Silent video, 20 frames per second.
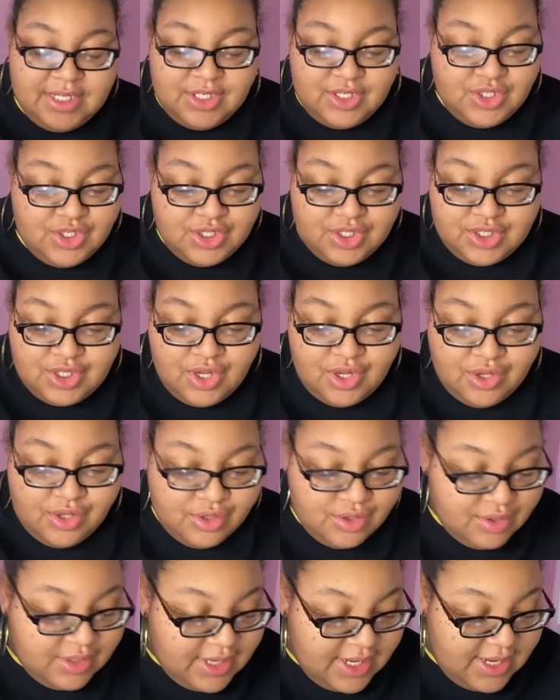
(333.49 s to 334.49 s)
It's just
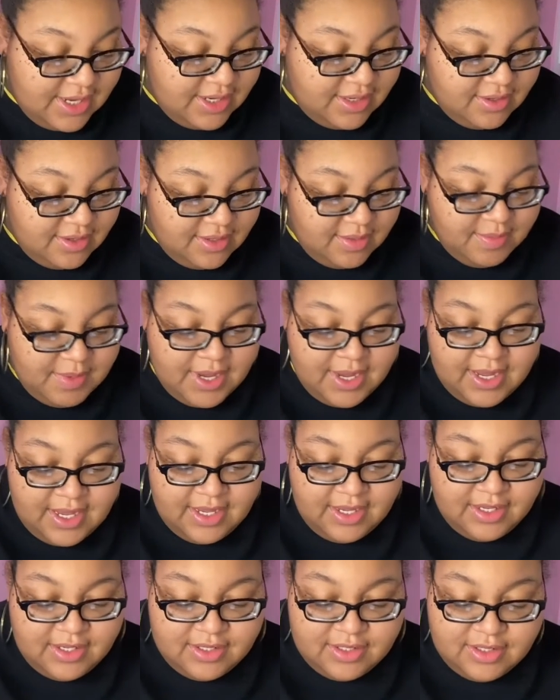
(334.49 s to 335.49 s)
online
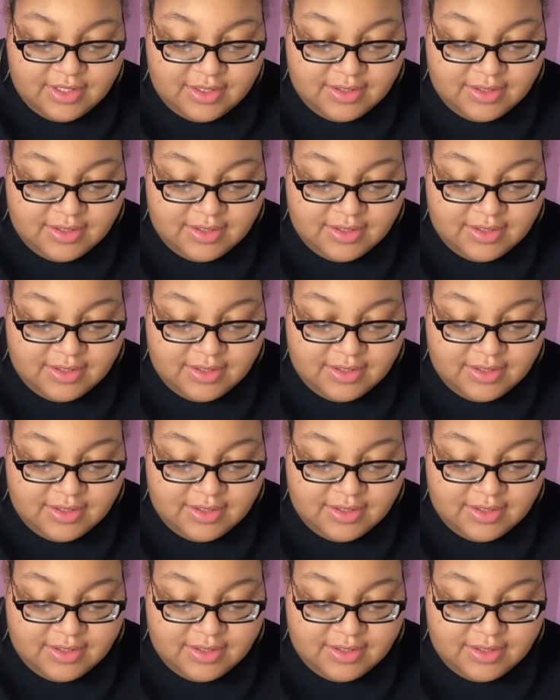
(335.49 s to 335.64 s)
by